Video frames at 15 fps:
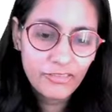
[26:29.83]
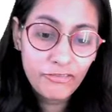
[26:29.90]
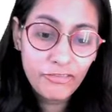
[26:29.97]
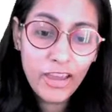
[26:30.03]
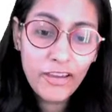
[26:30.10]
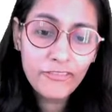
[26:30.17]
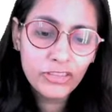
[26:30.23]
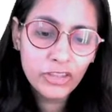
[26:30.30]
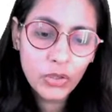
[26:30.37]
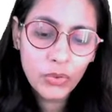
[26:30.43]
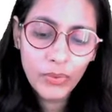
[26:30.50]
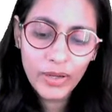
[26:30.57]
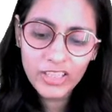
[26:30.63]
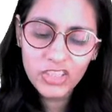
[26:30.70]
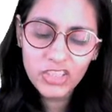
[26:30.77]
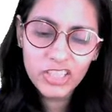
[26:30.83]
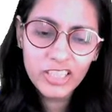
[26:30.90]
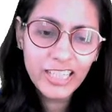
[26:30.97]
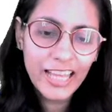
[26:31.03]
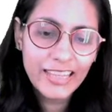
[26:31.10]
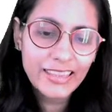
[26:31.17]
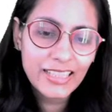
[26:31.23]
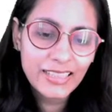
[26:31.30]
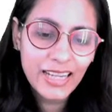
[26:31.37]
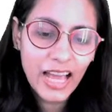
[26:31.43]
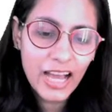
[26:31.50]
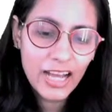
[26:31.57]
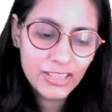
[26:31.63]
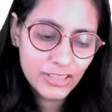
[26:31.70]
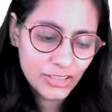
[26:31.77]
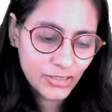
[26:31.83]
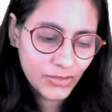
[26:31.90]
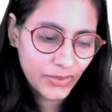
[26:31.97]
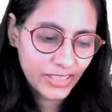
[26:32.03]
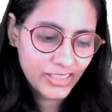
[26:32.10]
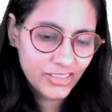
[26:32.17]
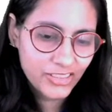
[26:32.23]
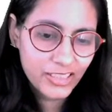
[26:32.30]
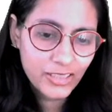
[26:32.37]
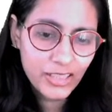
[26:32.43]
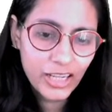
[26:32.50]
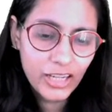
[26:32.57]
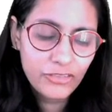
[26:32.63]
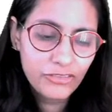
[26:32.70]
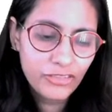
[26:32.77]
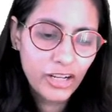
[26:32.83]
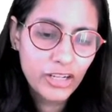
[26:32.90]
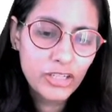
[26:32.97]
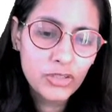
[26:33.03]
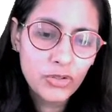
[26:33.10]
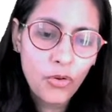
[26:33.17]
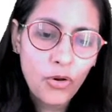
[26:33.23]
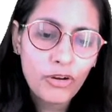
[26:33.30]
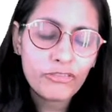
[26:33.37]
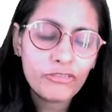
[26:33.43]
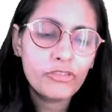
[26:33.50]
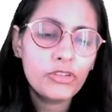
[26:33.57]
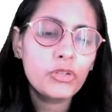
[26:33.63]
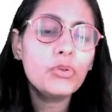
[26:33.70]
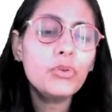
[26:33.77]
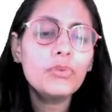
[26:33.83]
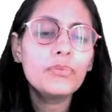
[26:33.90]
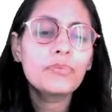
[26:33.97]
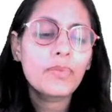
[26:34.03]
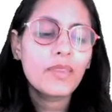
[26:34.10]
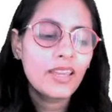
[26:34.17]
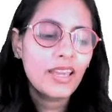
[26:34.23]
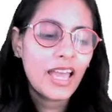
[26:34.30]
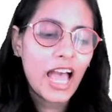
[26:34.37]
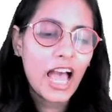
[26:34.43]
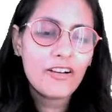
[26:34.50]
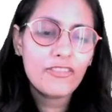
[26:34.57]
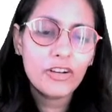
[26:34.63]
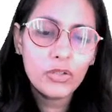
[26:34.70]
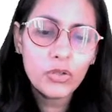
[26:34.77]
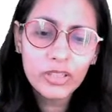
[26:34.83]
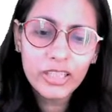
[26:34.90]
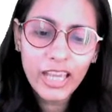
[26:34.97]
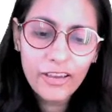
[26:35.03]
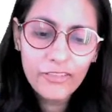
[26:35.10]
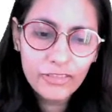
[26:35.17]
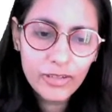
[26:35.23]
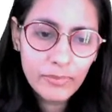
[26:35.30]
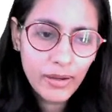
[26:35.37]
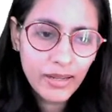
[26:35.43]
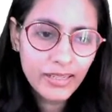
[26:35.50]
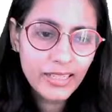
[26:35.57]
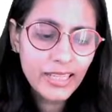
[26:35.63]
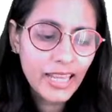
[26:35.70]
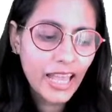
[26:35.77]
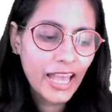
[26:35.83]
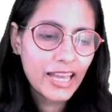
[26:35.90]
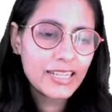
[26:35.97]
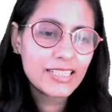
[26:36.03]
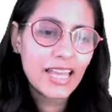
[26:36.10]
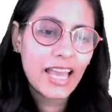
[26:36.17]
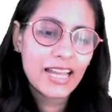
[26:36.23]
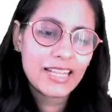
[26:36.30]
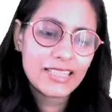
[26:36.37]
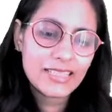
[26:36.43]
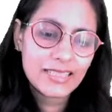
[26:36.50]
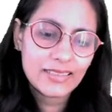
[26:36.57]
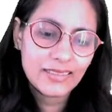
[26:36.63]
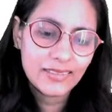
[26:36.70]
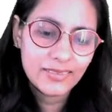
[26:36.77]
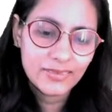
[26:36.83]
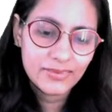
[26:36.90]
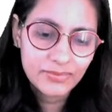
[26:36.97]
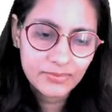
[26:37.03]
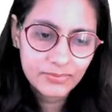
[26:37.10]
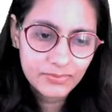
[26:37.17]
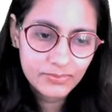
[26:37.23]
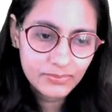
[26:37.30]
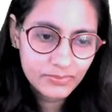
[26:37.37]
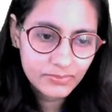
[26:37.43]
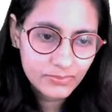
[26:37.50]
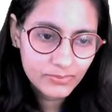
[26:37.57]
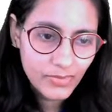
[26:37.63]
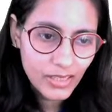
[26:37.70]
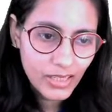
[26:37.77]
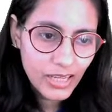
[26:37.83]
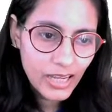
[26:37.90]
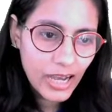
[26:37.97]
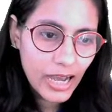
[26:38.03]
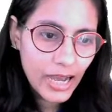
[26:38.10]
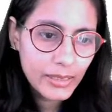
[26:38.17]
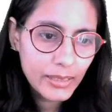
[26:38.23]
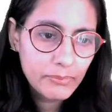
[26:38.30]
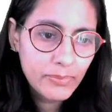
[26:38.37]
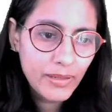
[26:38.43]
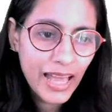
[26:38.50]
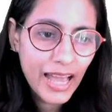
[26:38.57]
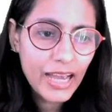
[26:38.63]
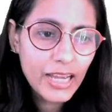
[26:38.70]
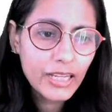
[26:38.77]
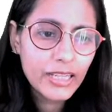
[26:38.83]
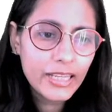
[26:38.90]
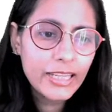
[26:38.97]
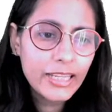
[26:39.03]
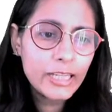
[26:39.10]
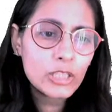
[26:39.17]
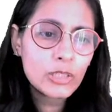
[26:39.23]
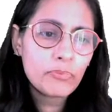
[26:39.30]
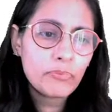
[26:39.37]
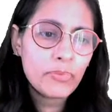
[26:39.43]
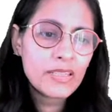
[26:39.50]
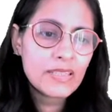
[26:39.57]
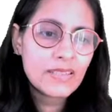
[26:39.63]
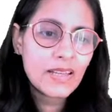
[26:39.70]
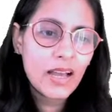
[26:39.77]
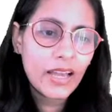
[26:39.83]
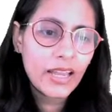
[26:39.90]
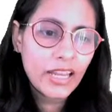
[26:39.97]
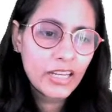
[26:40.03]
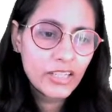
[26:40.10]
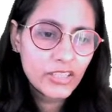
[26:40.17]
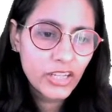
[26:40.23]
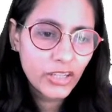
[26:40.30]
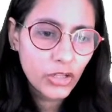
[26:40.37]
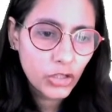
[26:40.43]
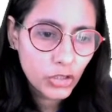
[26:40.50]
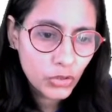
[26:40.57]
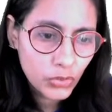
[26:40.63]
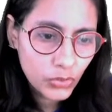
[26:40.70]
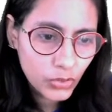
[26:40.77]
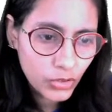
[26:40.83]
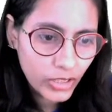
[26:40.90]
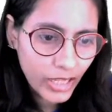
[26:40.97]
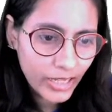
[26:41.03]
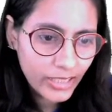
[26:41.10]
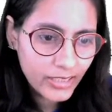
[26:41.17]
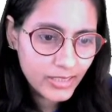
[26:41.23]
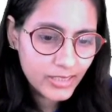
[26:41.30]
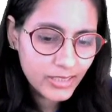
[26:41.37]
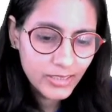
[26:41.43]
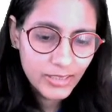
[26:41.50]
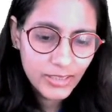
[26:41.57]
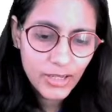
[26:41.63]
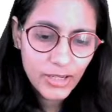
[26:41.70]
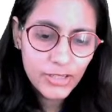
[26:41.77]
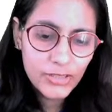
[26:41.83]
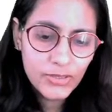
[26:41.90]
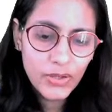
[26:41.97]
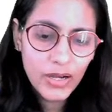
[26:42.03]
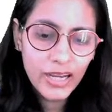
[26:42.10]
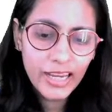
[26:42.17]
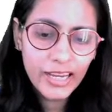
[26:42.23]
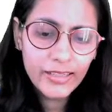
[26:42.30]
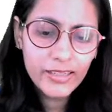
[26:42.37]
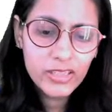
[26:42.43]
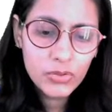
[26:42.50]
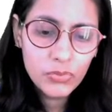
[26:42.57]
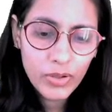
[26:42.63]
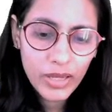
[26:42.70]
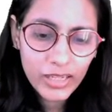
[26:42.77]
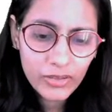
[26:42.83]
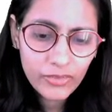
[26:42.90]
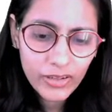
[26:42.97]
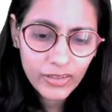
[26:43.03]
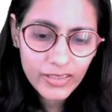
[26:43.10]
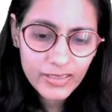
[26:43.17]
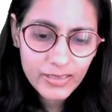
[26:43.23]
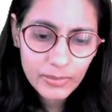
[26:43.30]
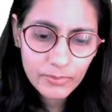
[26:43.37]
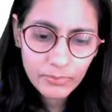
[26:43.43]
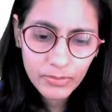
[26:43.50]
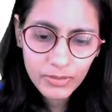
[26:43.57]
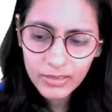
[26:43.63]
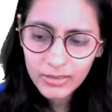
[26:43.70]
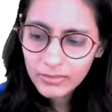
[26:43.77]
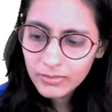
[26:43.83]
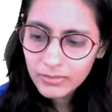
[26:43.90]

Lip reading: Fifth question and the last question in front of you. Have a look, everybody, and answer. I blank eat pizza in dinner tonight. So again, it's very, very simple.